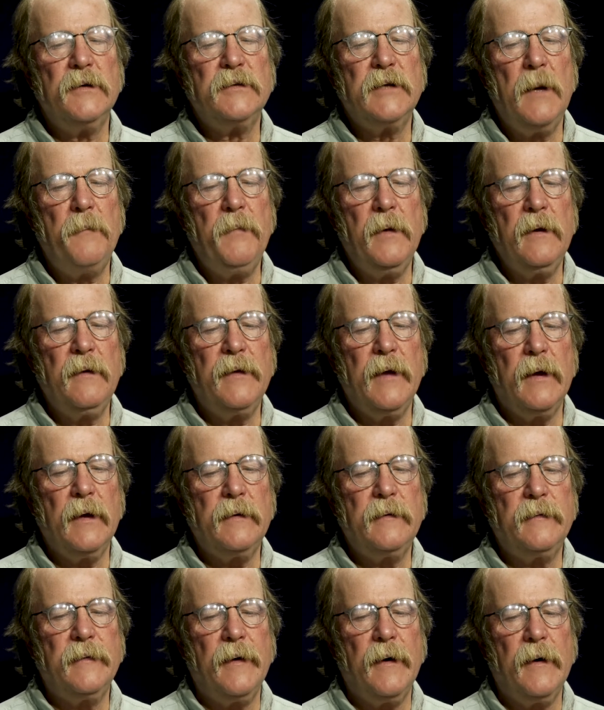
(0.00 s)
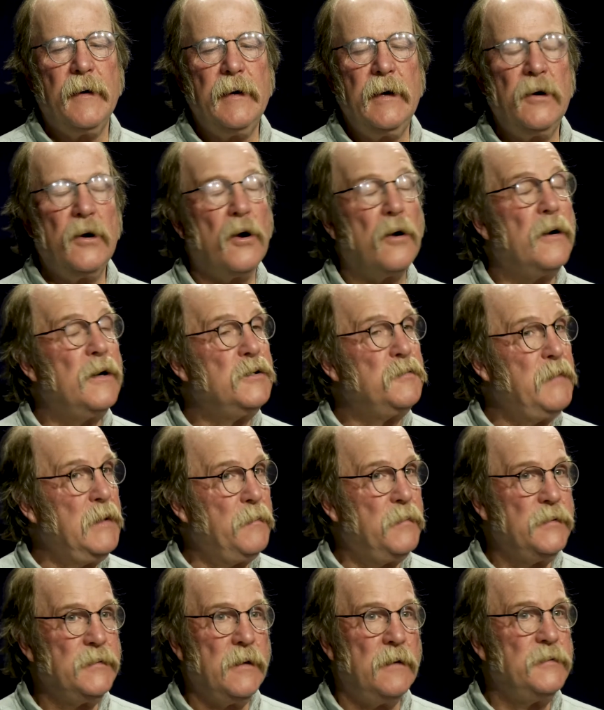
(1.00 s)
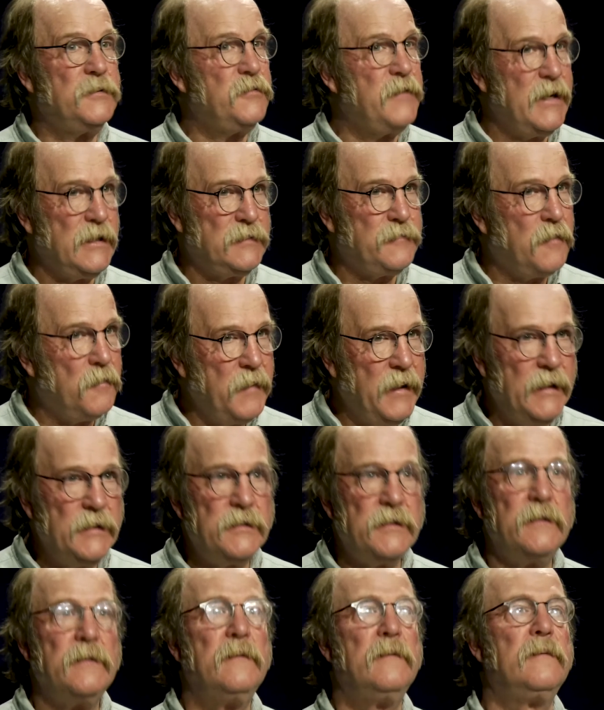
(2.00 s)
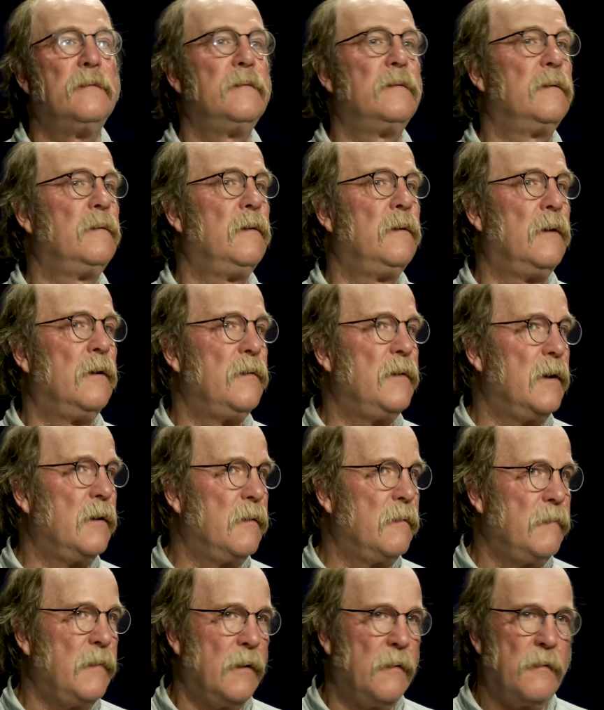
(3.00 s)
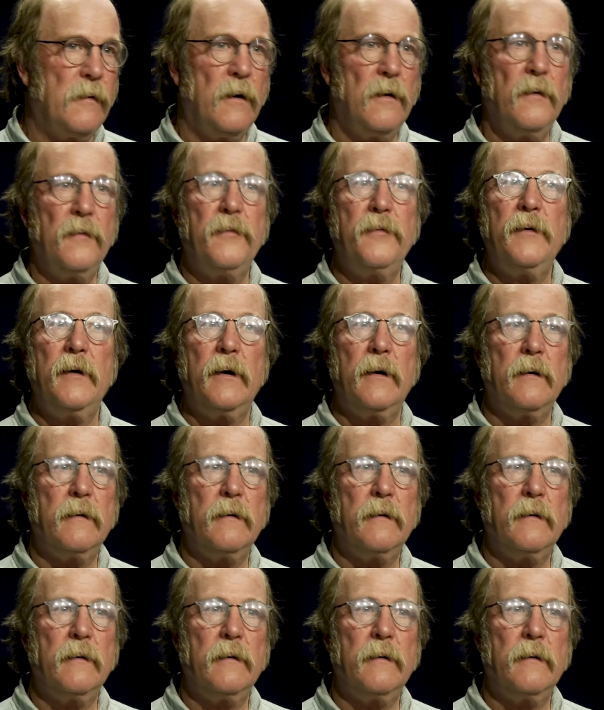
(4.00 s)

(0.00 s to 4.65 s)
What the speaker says: something that encouraged people's own transformation or their growth,